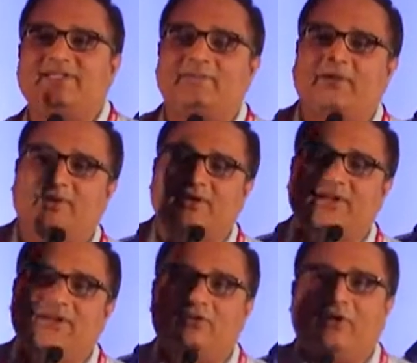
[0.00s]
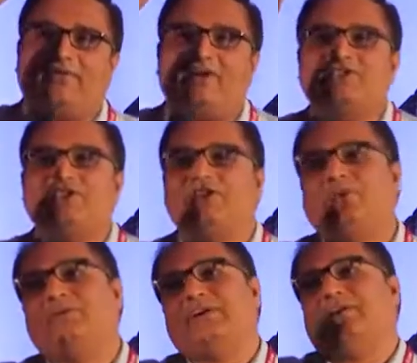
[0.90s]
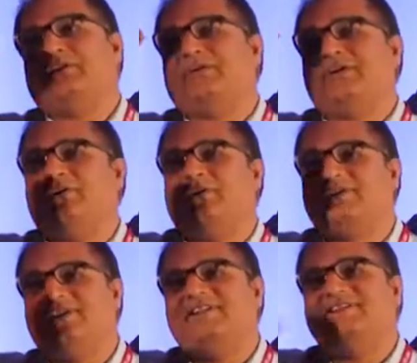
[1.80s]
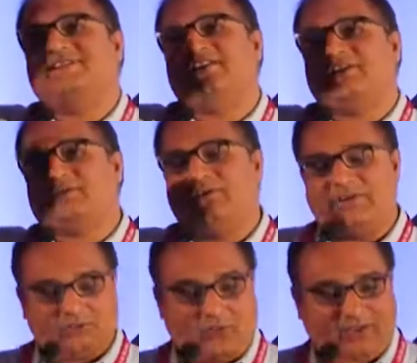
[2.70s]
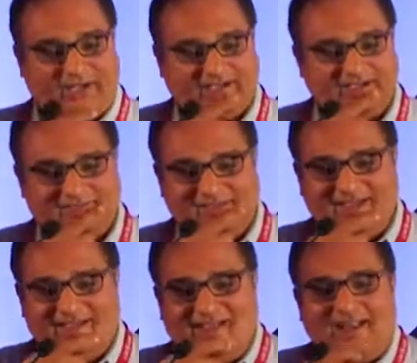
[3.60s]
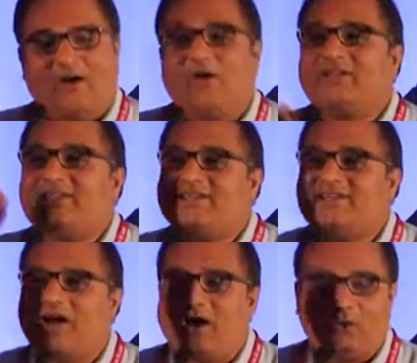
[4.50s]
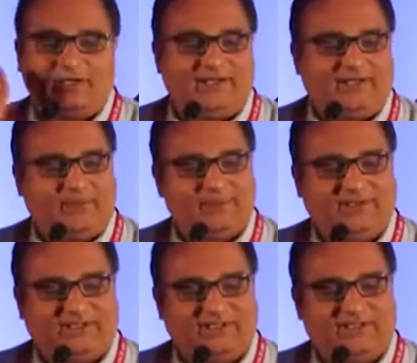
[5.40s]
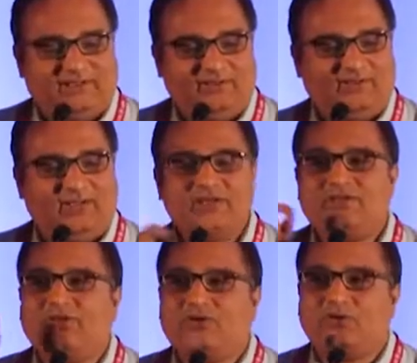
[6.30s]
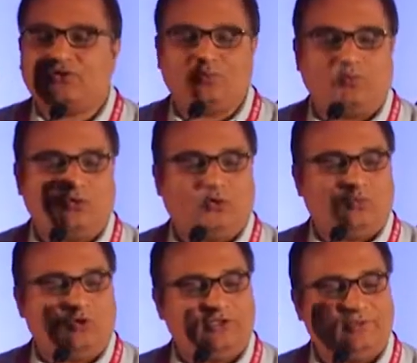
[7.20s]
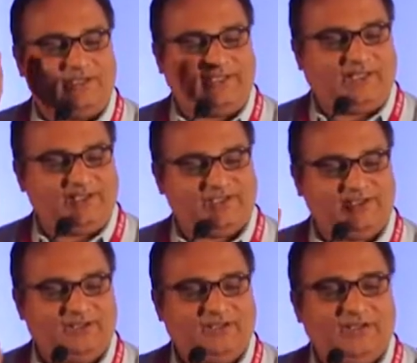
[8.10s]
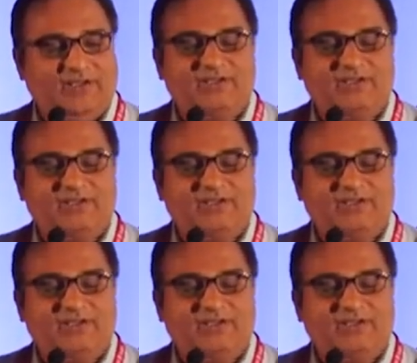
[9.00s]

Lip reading: Please remember, you have urgent incontinence, the detrusor is overactive, or there is an outlet obstruction, continuous small volume leakage,